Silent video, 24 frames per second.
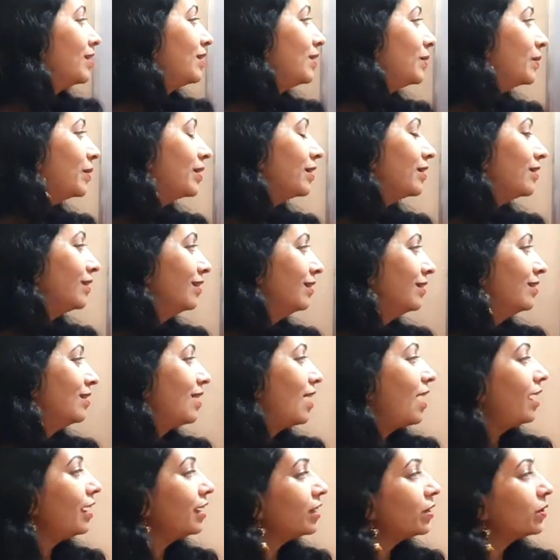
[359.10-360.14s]
Look here,
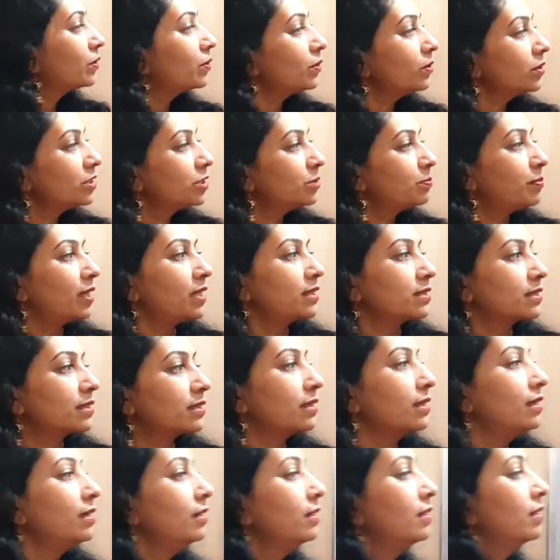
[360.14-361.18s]
I cooked
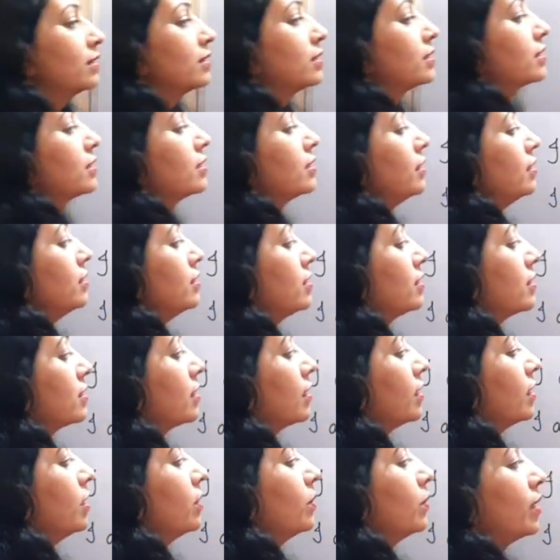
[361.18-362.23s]
pasta since
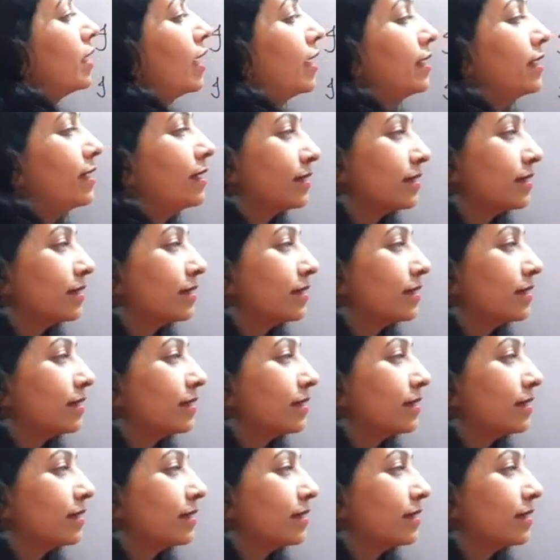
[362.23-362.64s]
you like